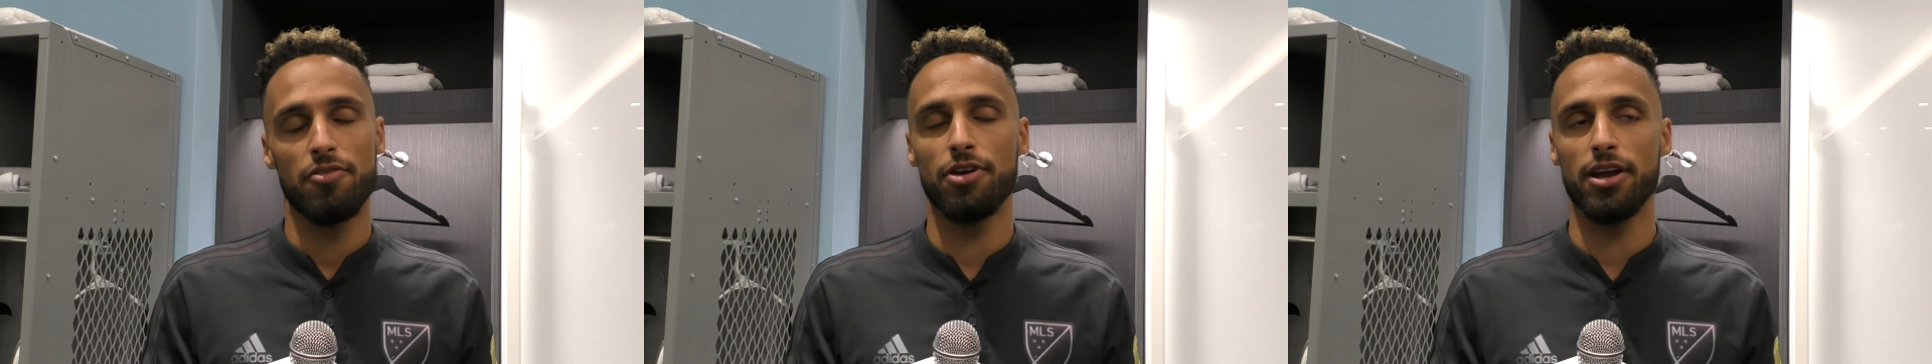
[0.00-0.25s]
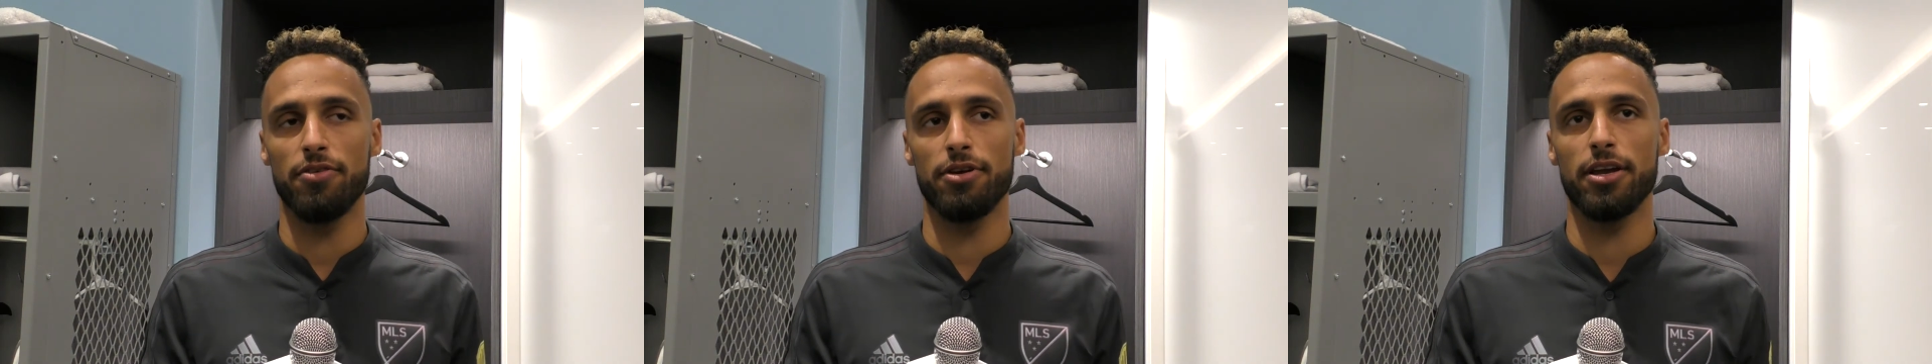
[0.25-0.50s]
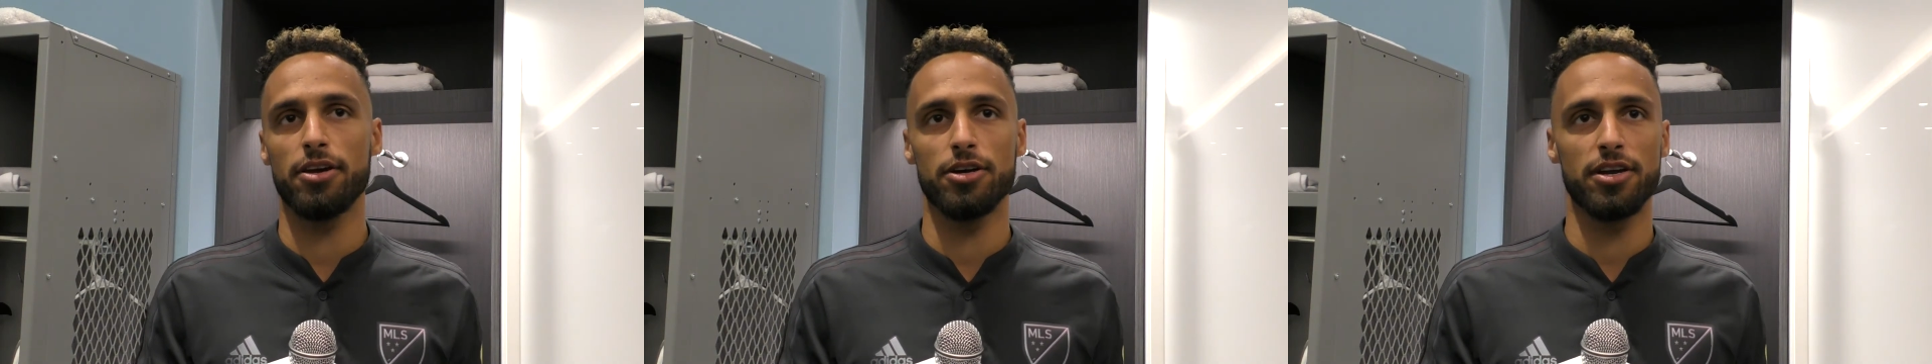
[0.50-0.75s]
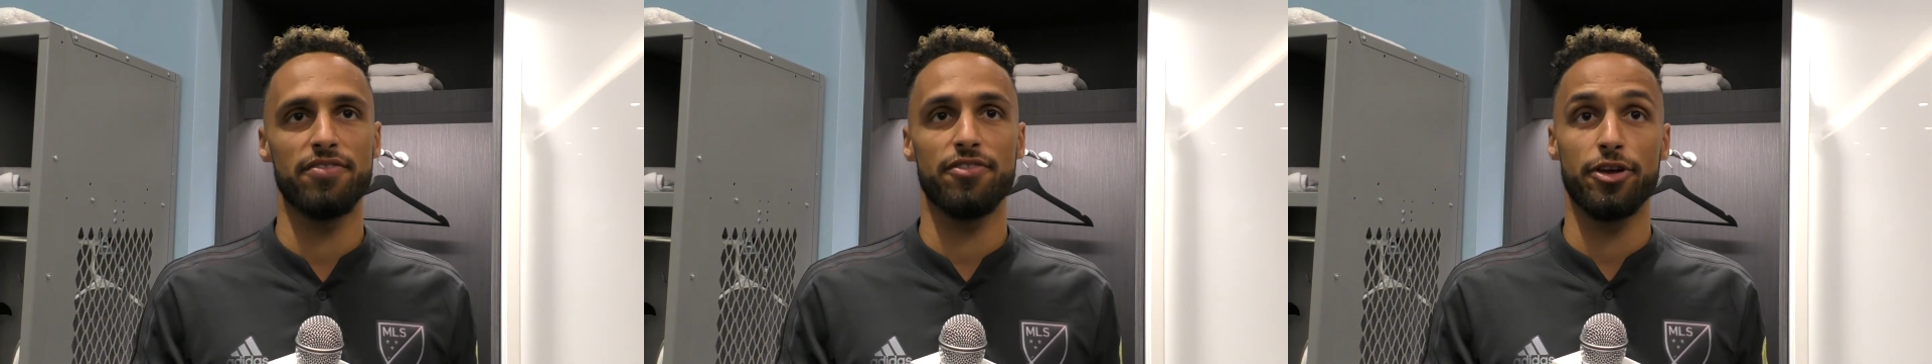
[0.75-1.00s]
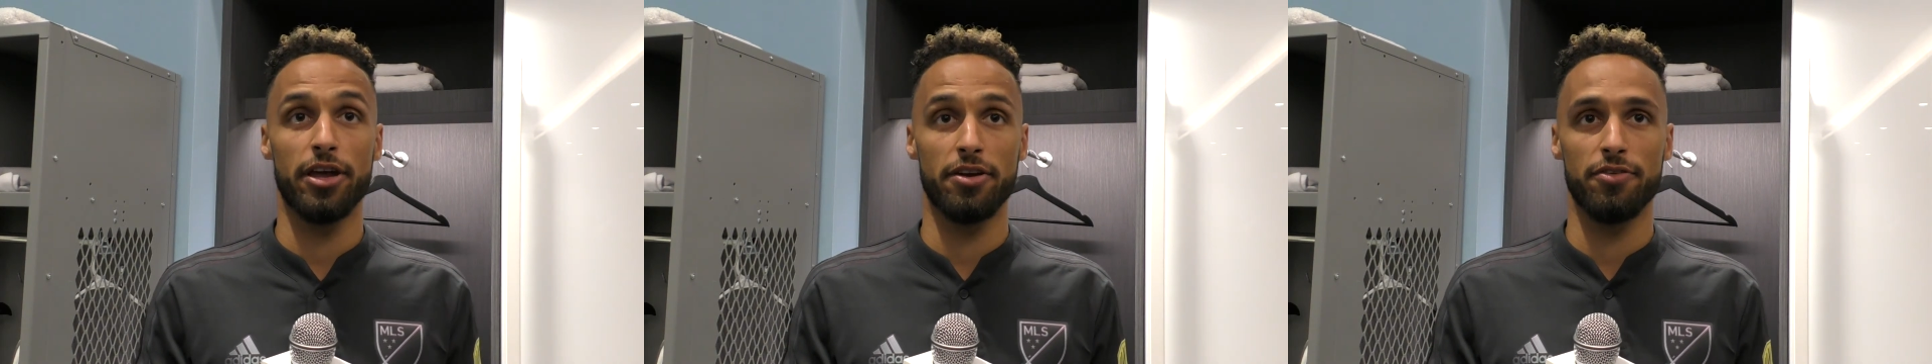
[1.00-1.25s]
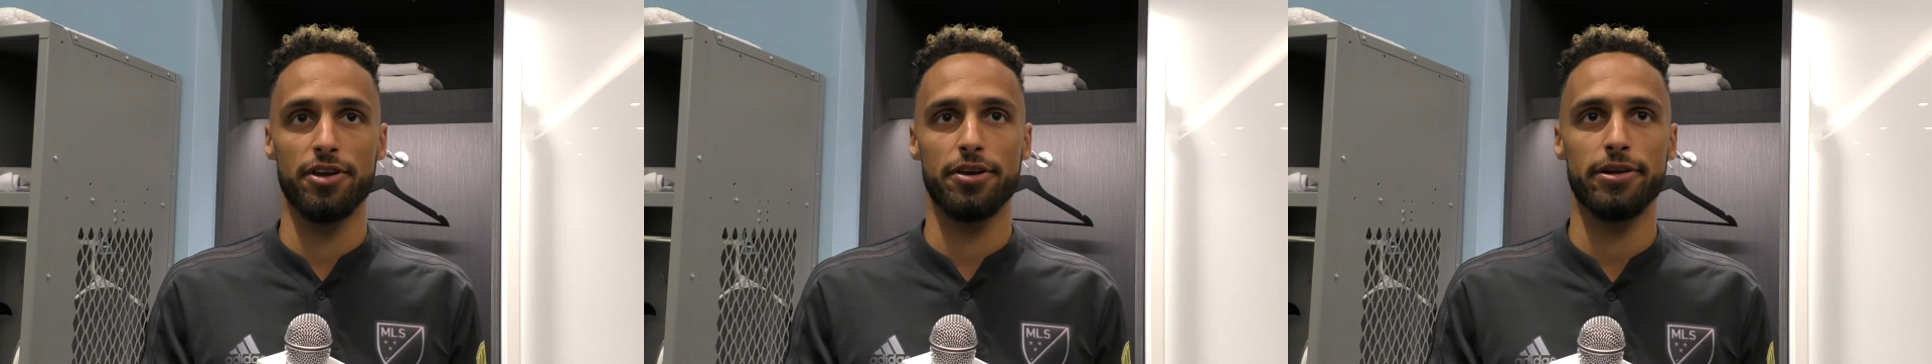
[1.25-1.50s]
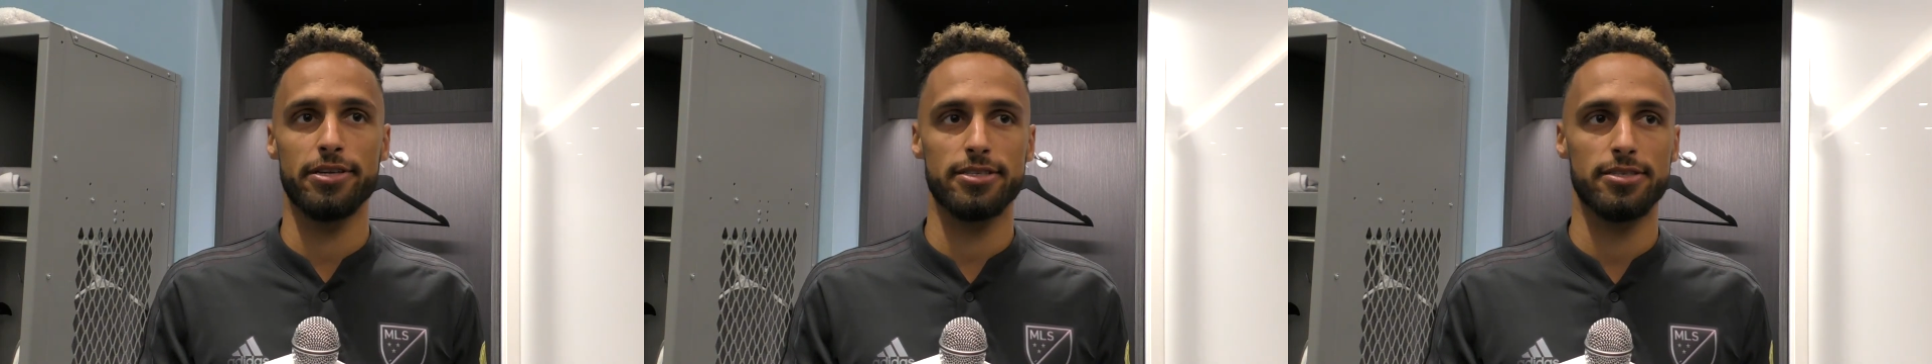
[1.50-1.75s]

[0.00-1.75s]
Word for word: really really good individuals.